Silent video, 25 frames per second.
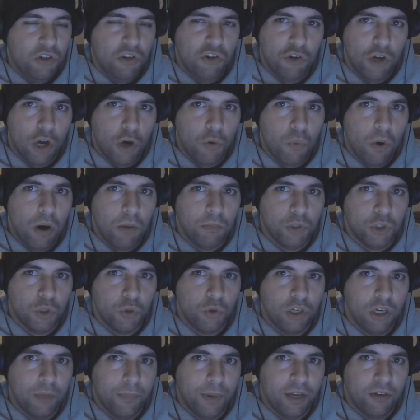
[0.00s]
You know what I'm
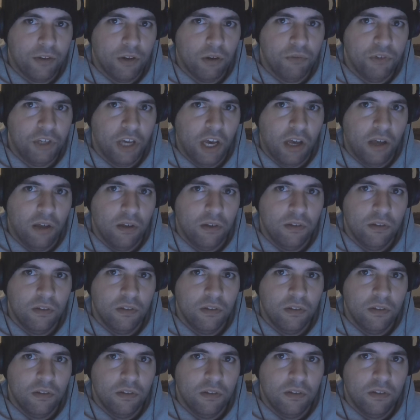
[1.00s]
talking about, don't you?
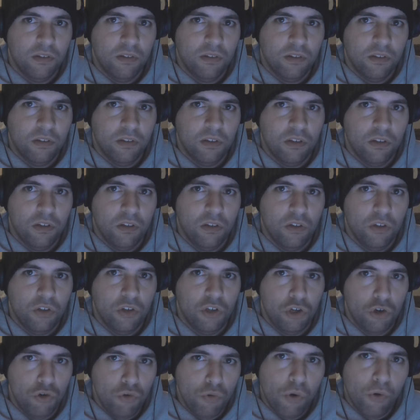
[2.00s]

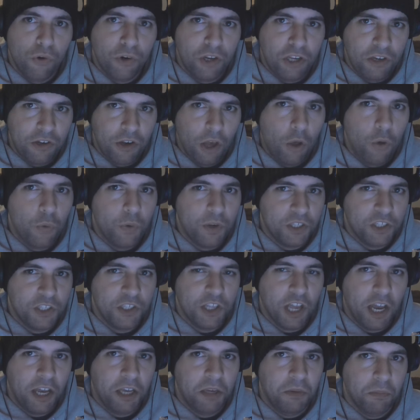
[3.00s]
You already know its
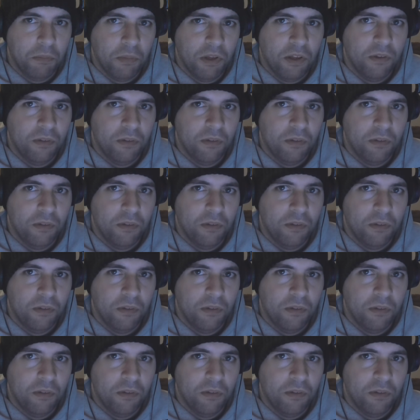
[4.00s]
name.